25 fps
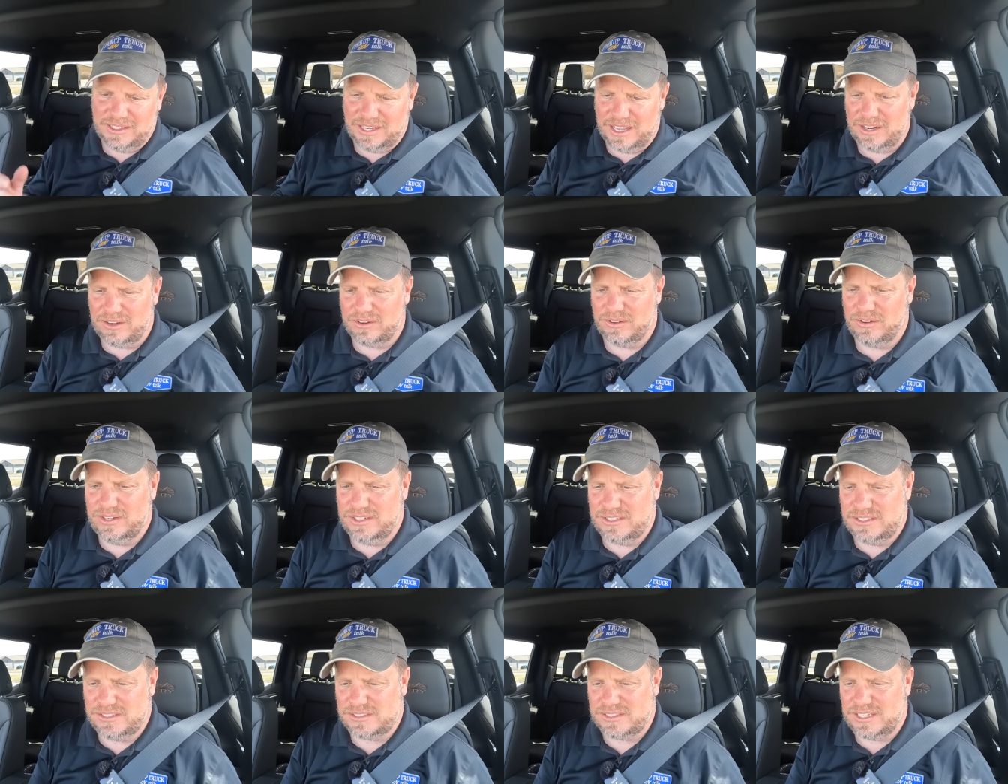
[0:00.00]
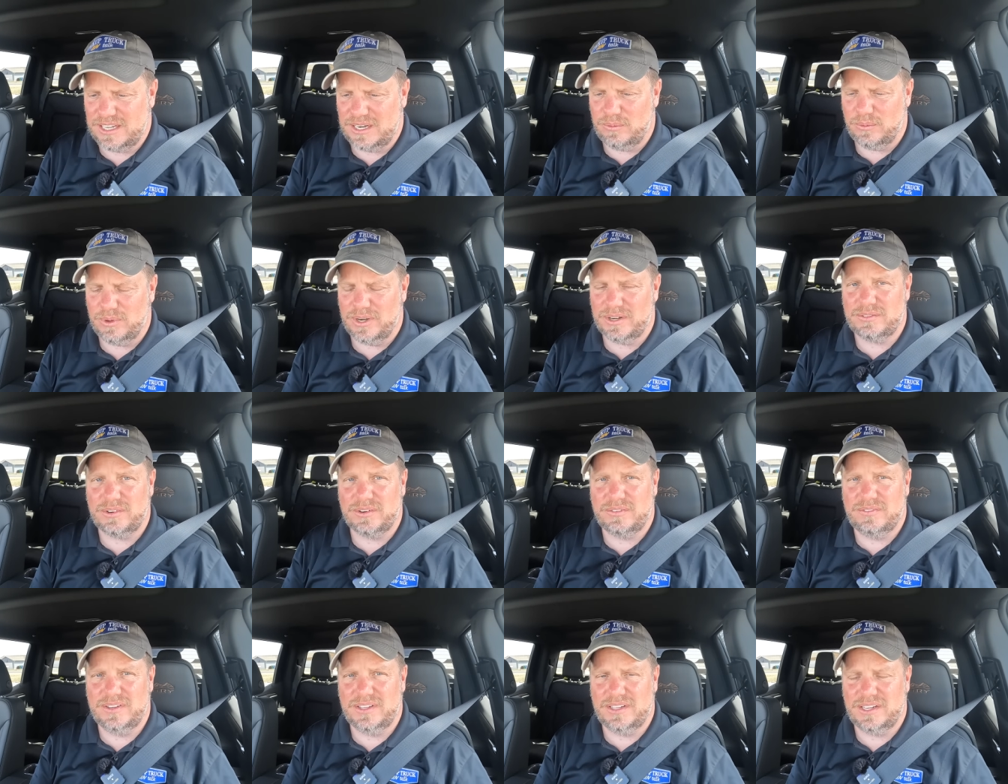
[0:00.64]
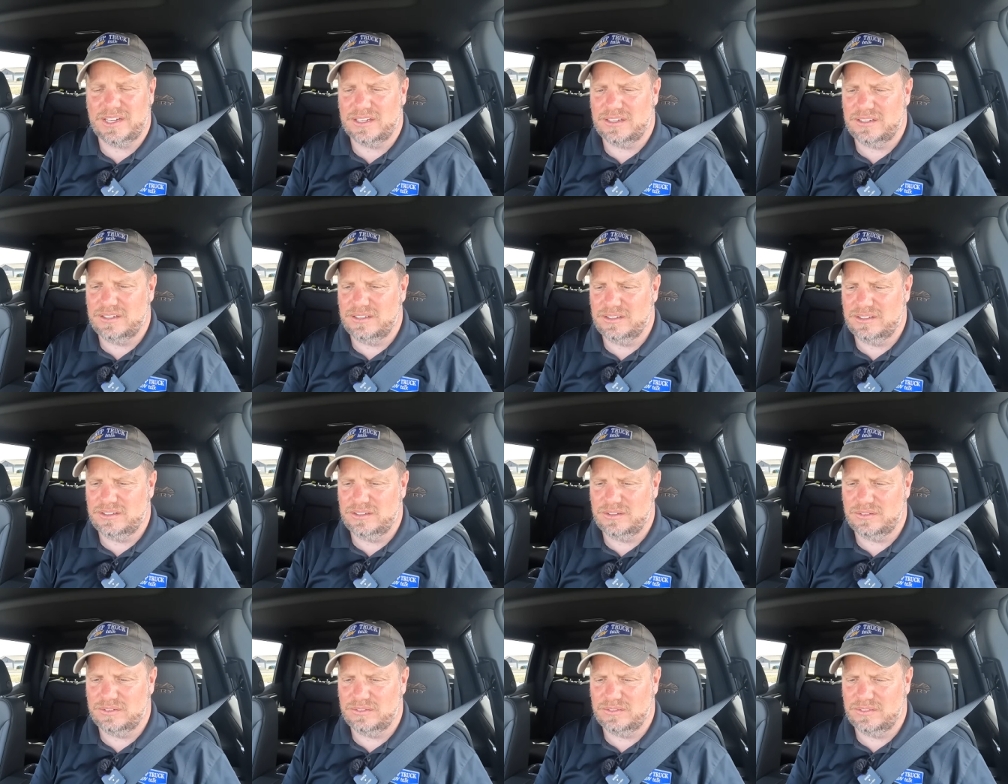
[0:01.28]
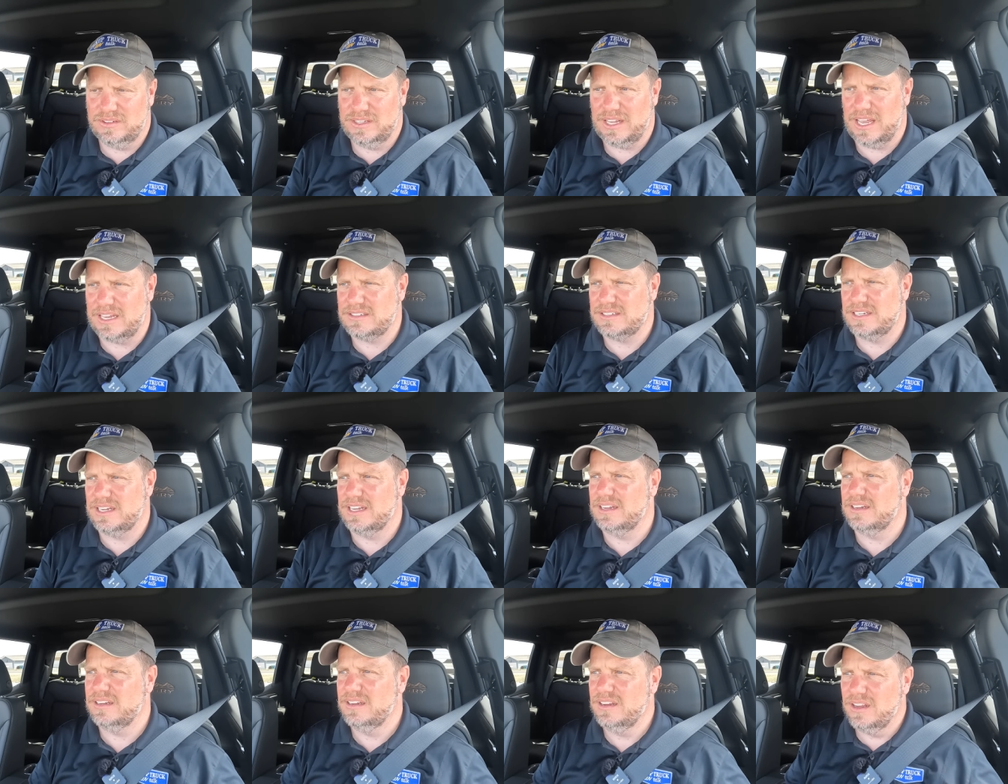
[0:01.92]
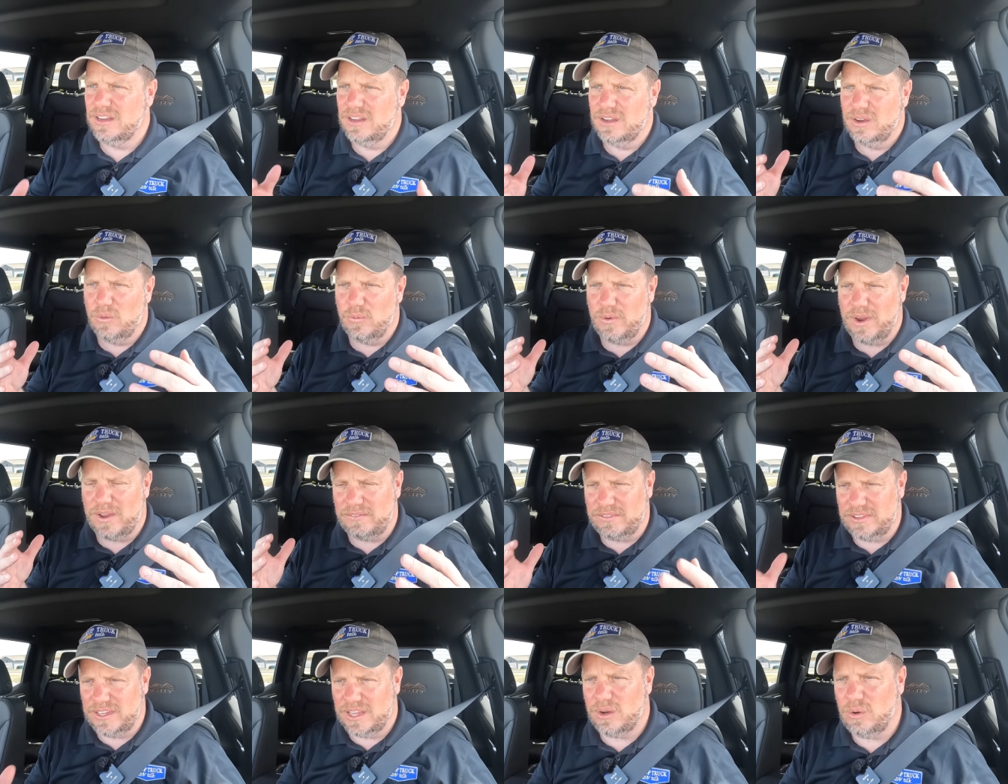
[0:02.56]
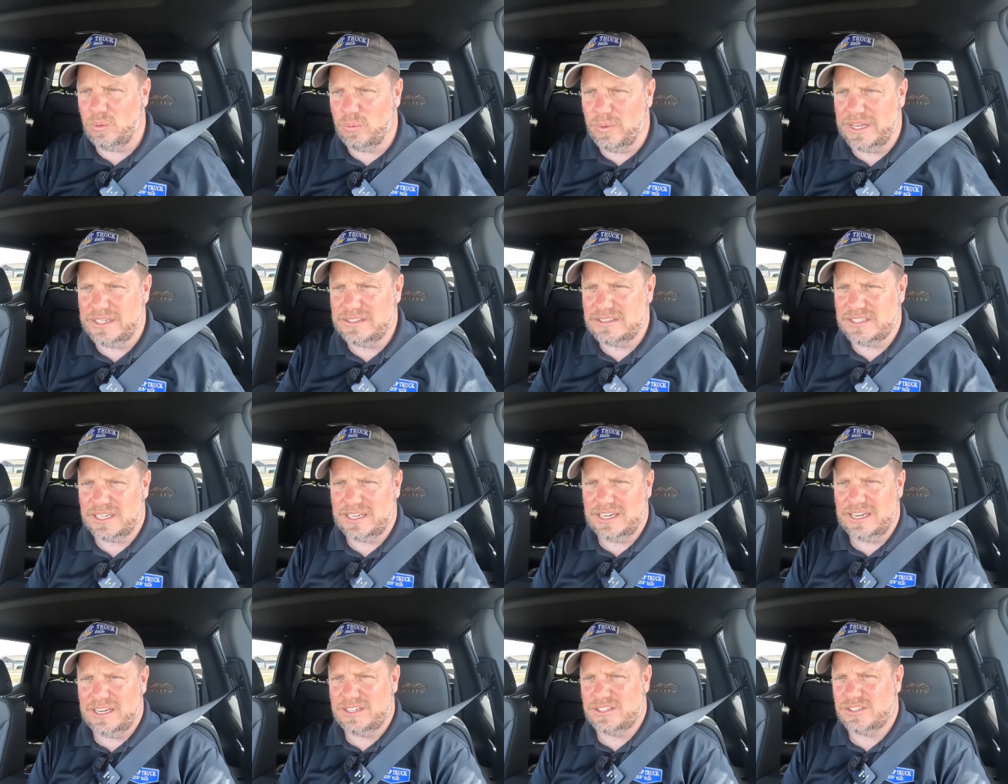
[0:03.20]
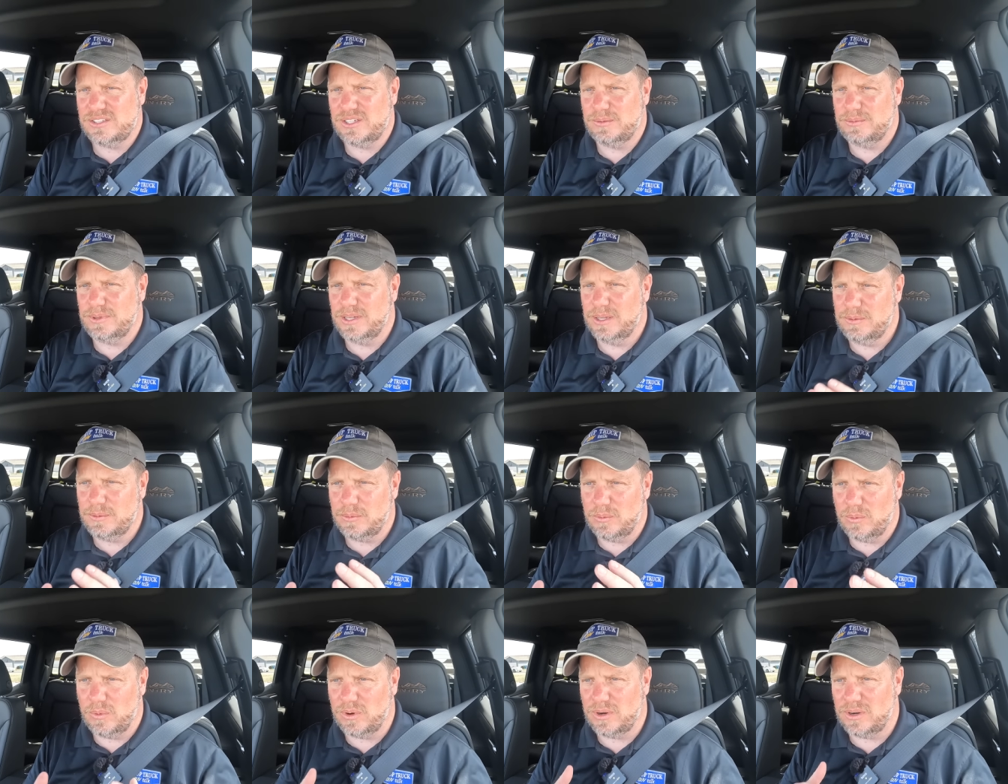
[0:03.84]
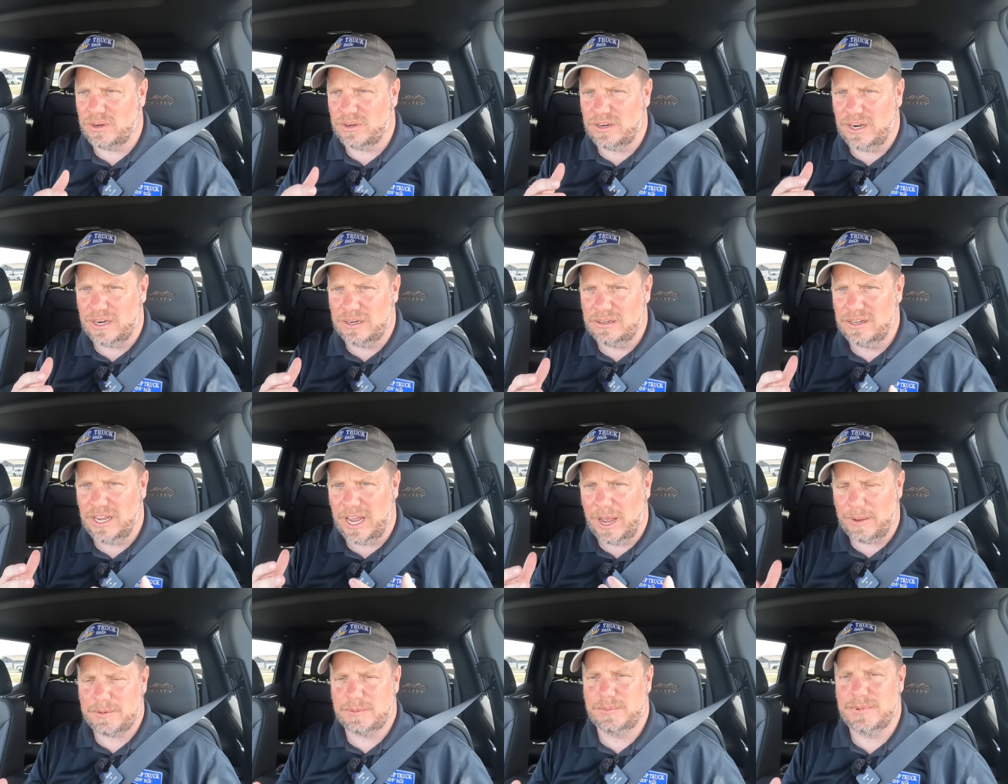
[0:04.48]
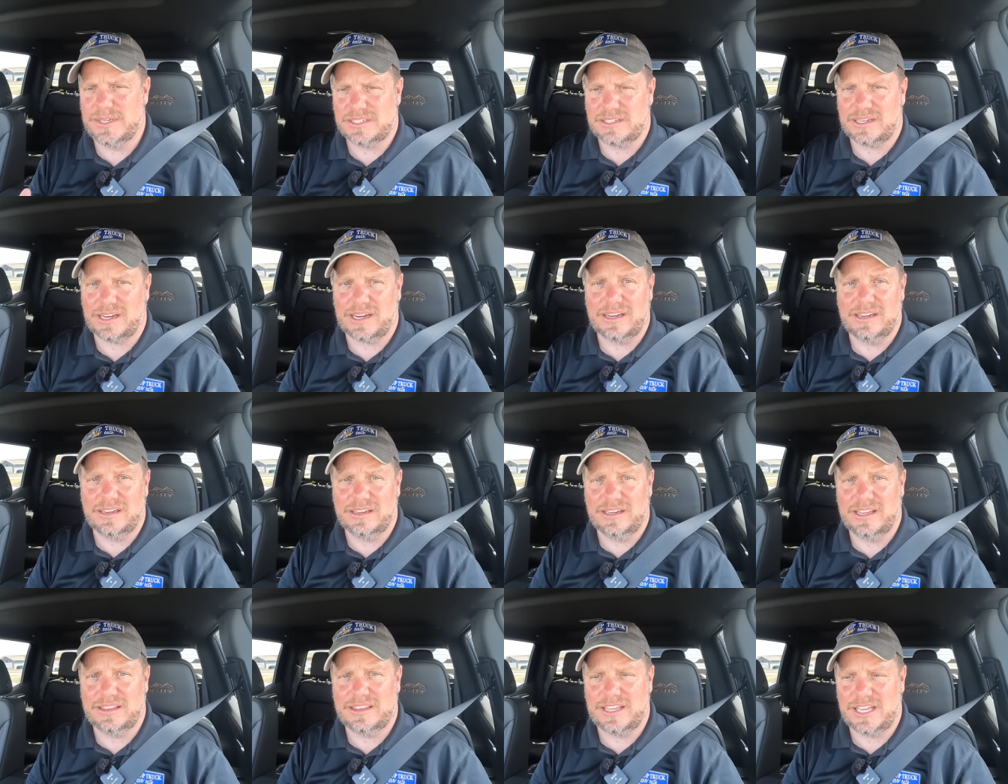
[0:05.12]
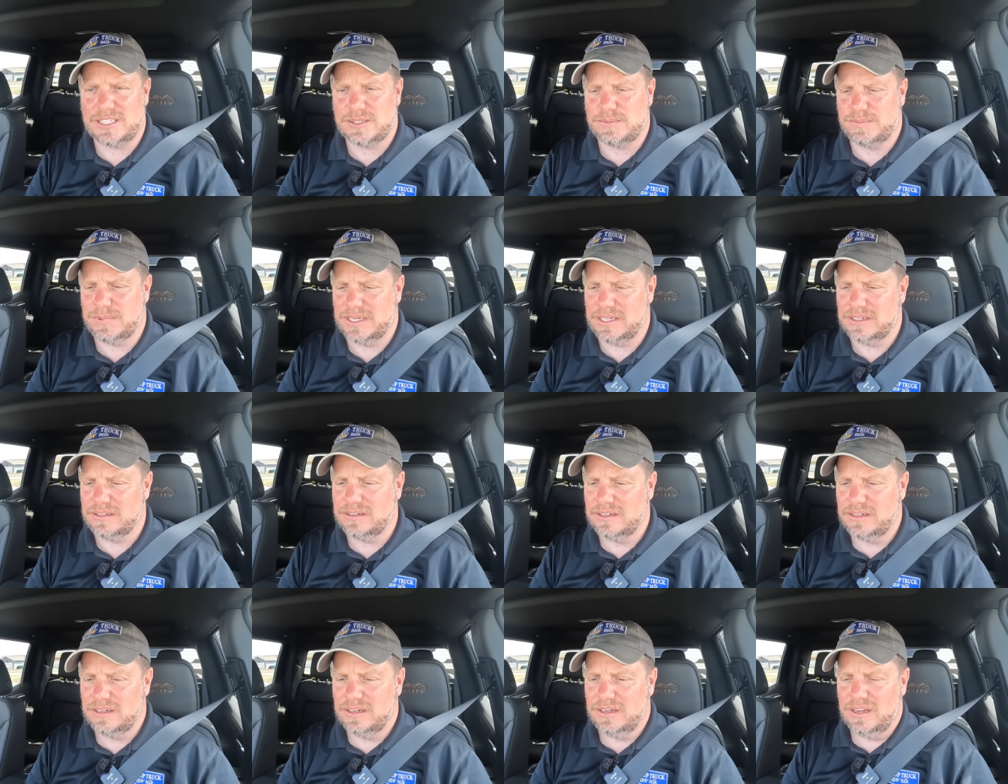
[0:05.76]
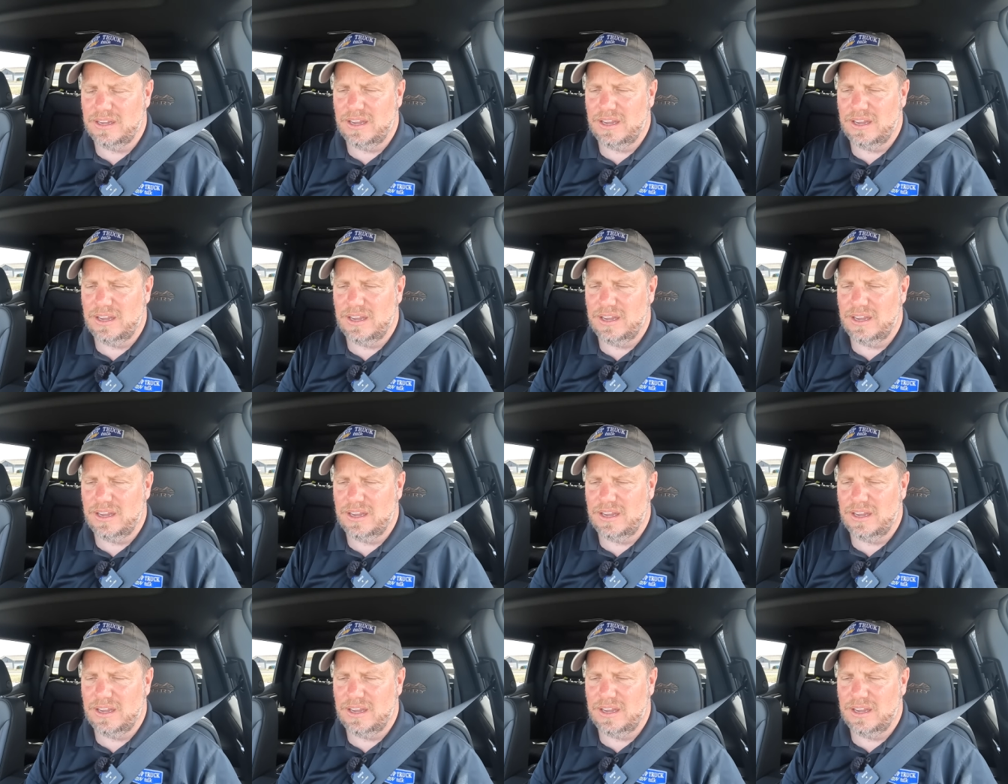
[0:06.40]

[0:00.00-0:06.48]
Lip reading: I don't know, it's just kind of whatever you feel like you that day. We have a little wind today, so I'm a little bit more optimistic I can get that speed.